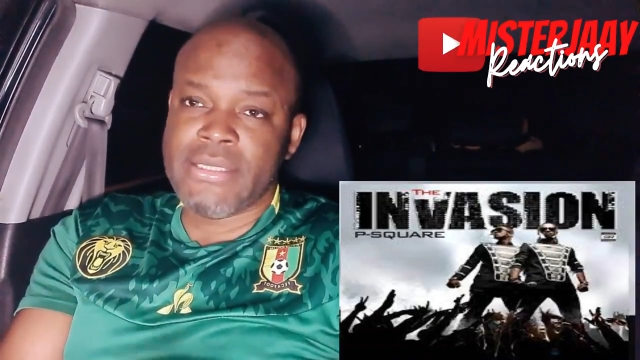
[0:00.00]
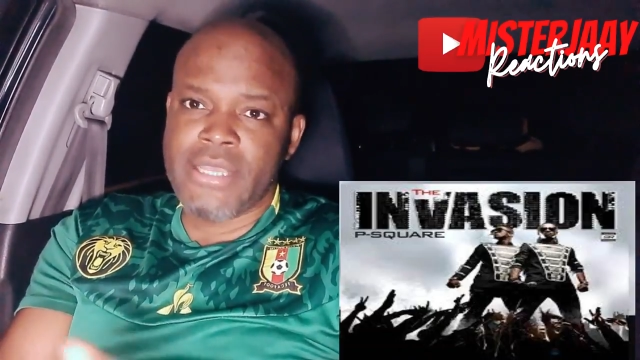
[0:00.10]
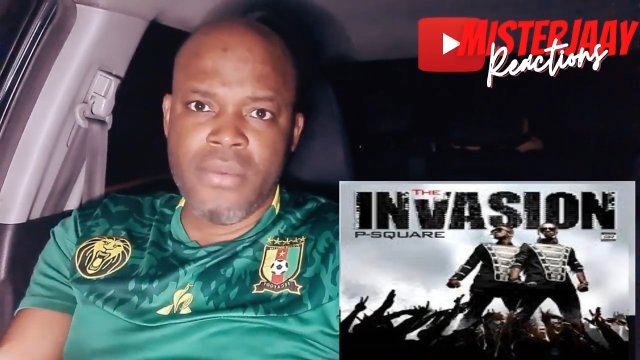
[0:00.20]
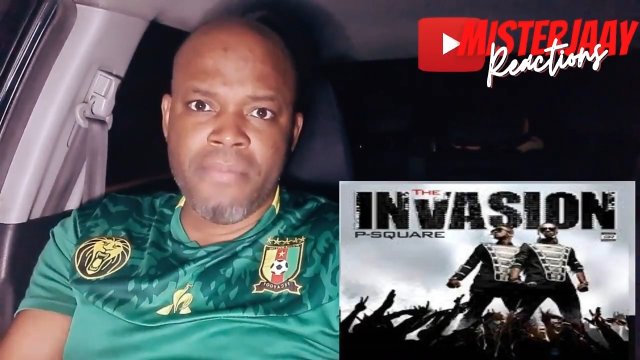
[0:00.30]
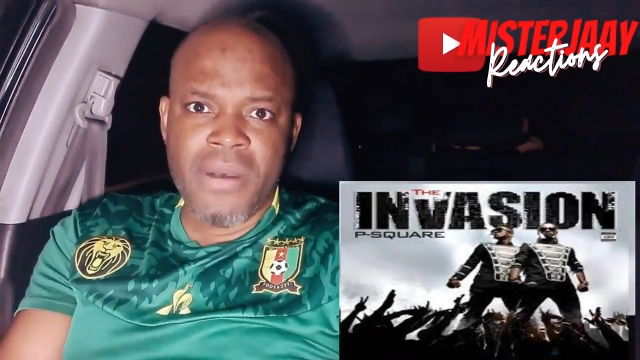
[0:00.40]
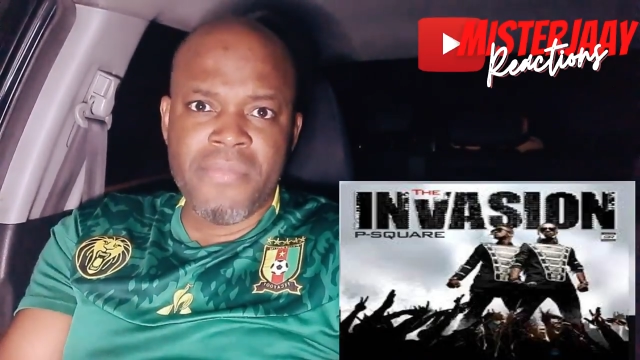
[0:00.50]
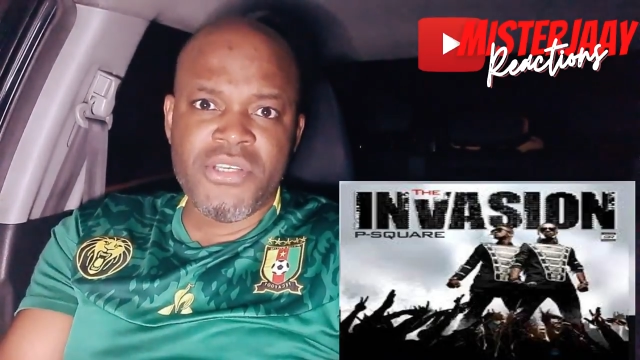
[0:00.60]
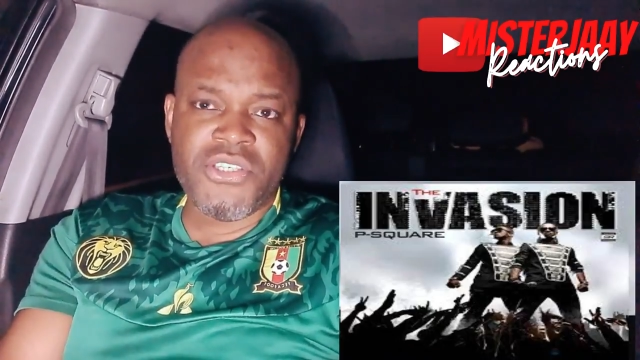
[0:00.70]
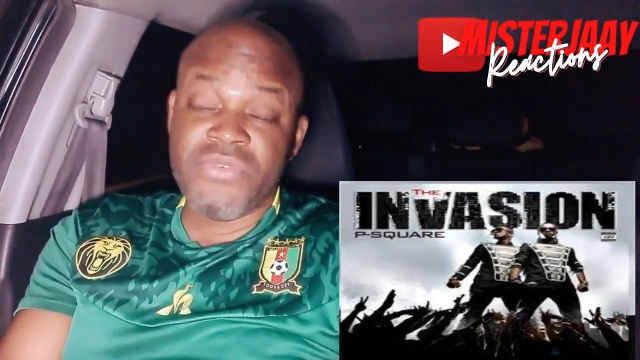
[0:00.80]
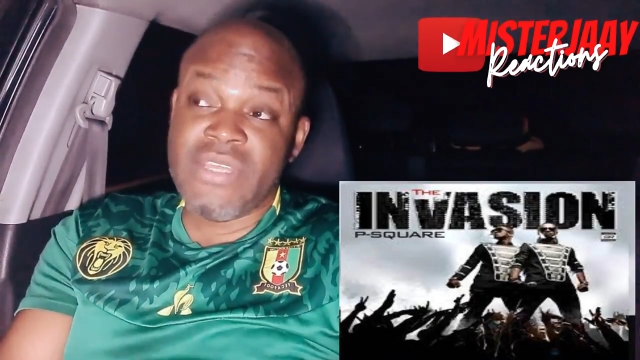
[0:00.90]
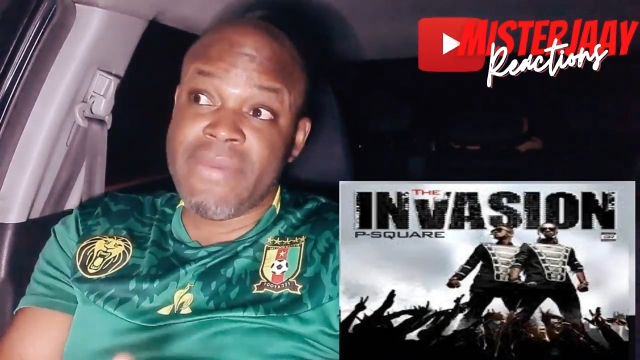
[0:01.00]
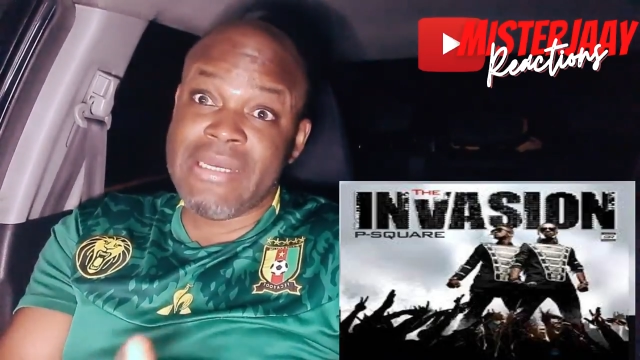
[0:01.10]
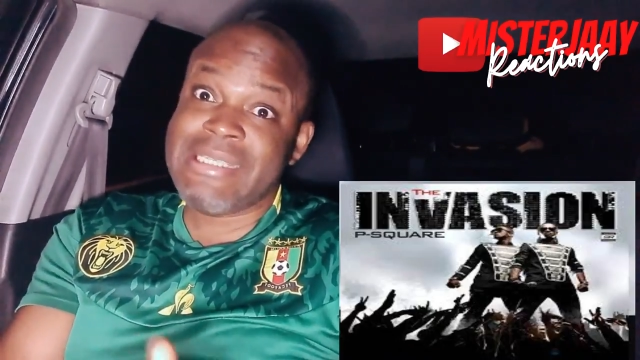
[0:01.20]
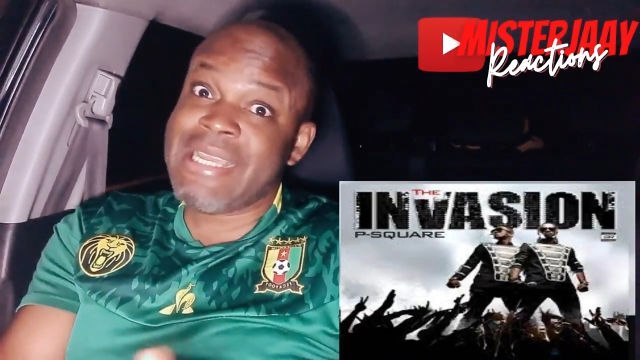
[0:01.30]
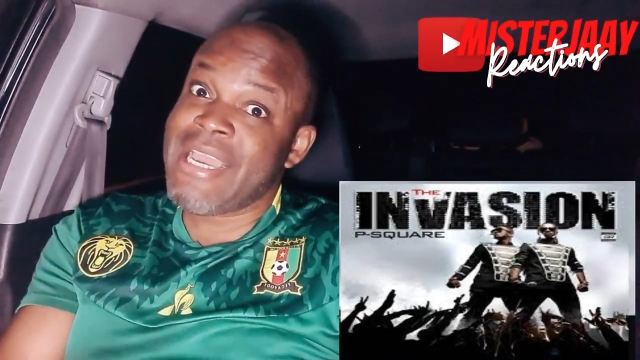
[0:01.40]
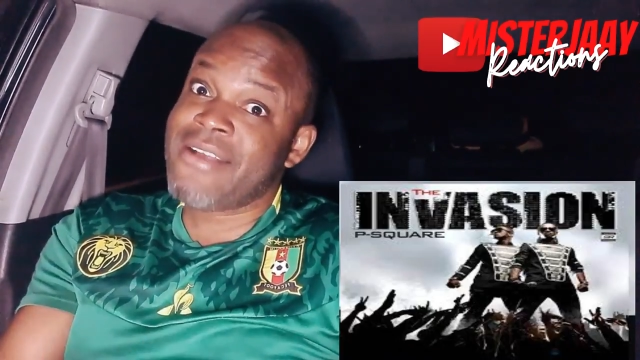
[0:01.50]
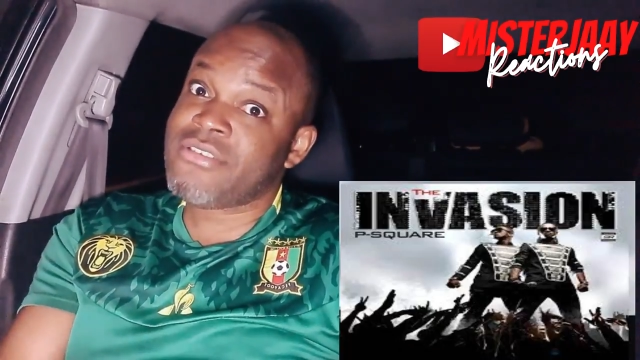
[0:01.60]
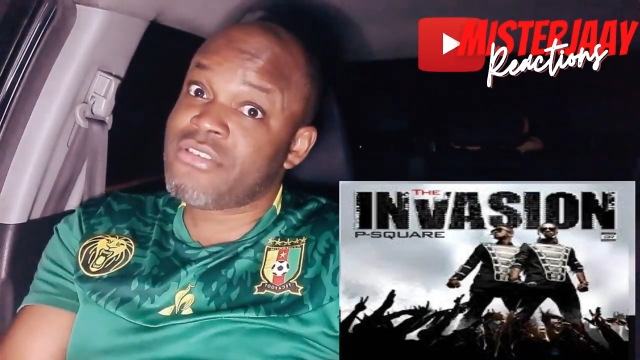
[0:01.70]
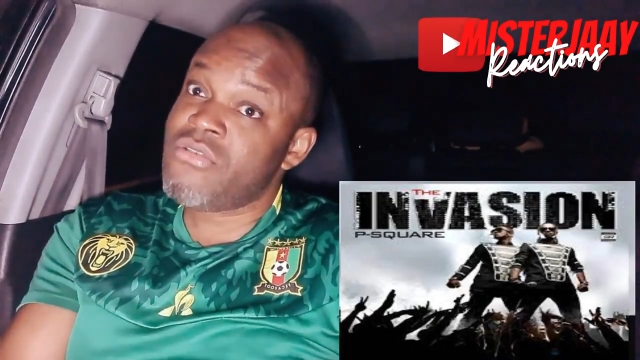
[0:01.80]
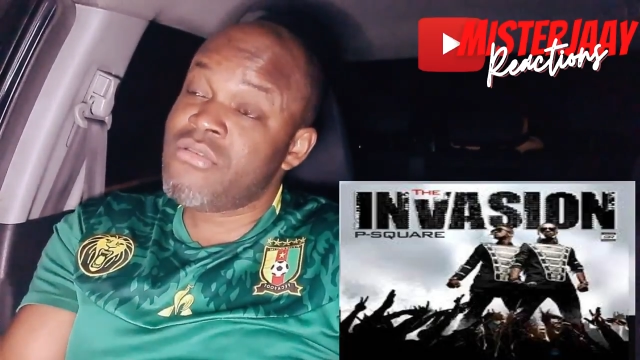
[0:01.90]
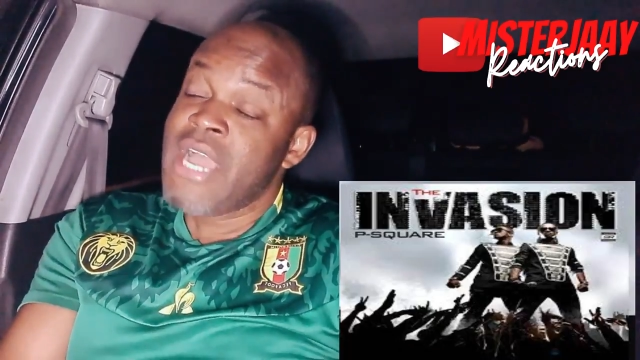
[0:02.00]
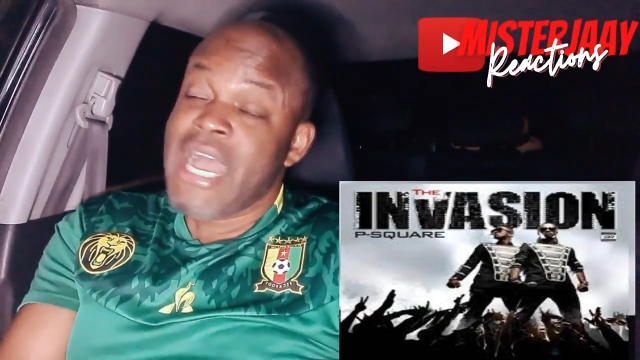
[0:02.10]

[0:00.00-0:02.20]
and then you bump into them, and they are so,